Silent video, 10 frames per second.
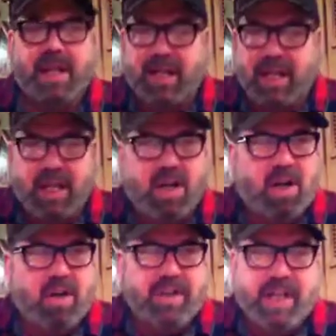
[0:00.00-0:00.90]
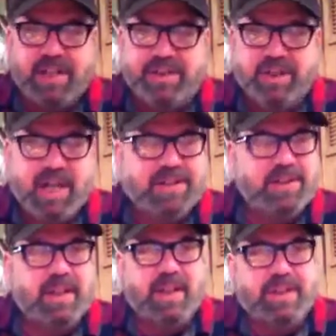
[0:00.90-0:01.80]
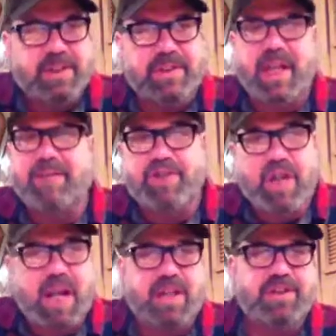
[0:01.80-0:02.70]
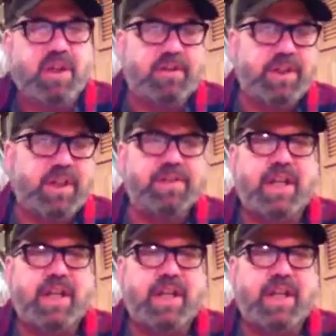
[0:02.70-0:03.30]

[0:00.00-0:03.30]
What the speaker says: and all the extracts in this have changed over the years,